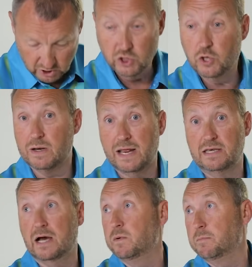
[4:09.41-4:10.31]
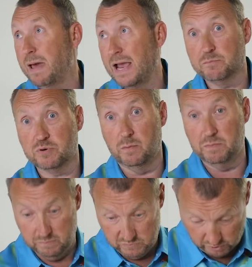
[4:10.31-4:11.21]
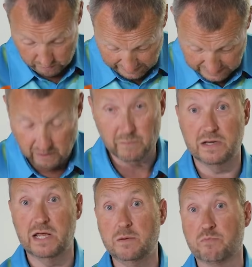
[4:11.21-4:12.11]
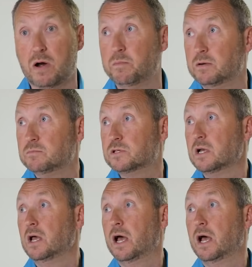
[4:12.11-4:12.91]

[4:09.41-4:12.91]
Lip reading: You will end up with back problems, you will end up with knee problems.